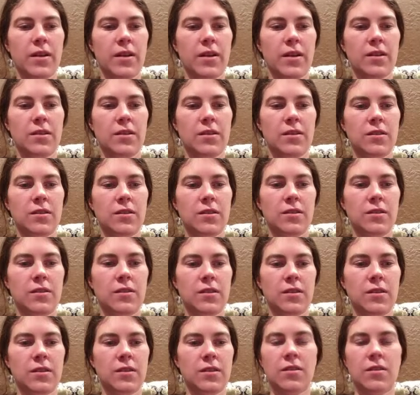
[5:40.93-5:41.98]
plus,
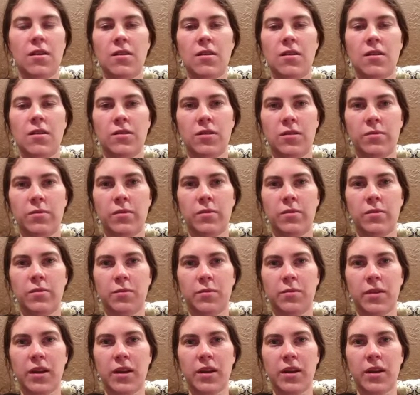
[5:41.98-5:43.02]
this is also
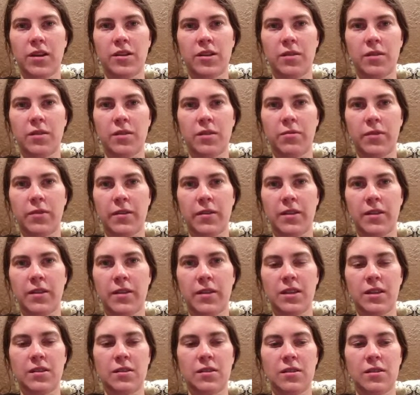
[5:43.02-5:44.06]
multiplication,
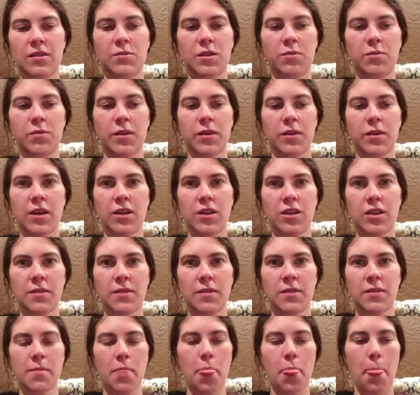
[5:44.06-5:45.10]
parentheses is
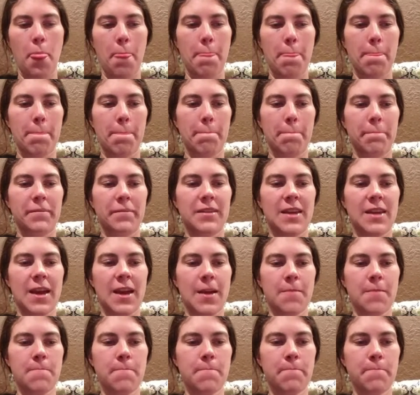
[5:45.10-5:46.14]
multiplication,
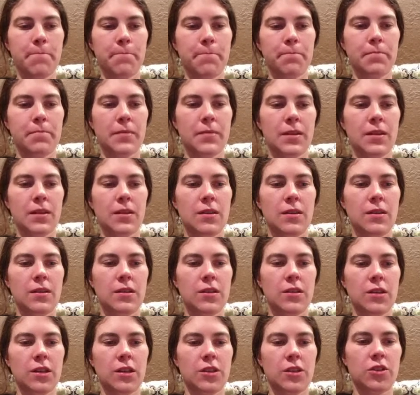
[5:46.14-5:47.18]
10.
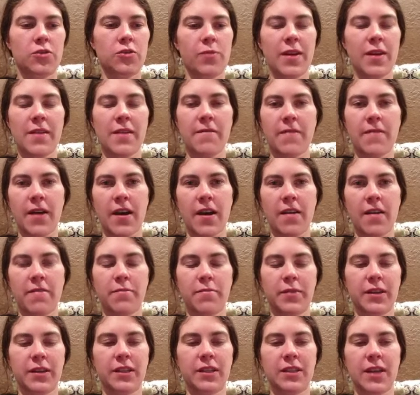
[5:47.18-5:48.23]
So that's
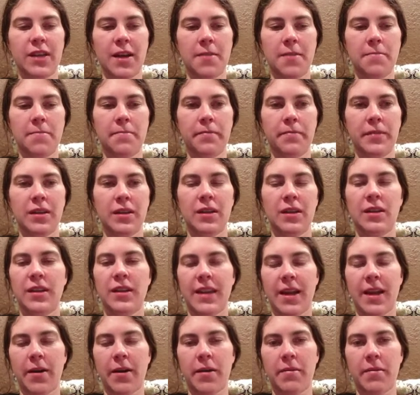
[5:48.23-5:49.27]
25 plus 10.
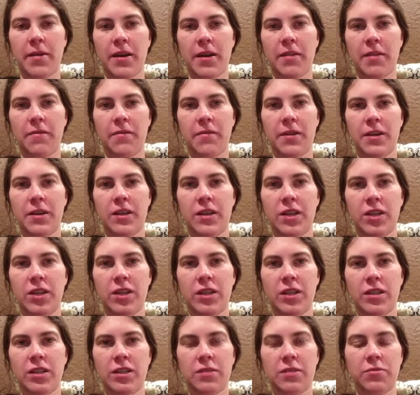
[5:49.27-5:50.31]
Now I'm ready for
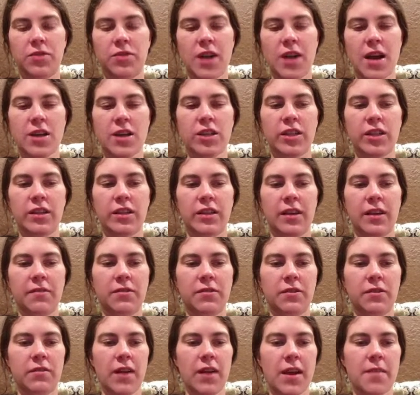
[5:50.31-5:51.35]
addition and subtraction,
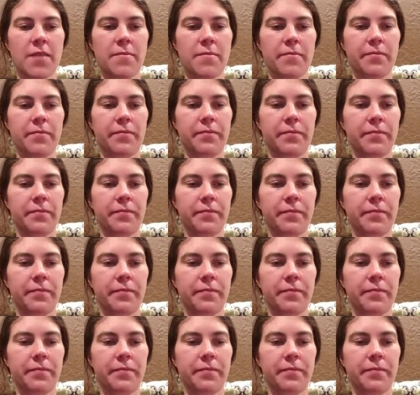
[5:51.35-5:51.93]
left to right.